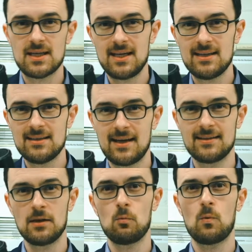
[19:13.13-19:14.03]
in and
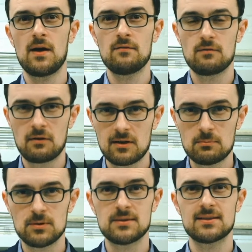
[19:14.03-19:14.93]
then one
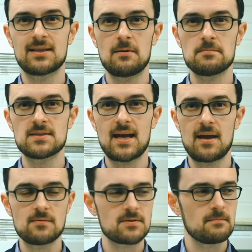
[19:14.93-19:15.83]
variable that comes out.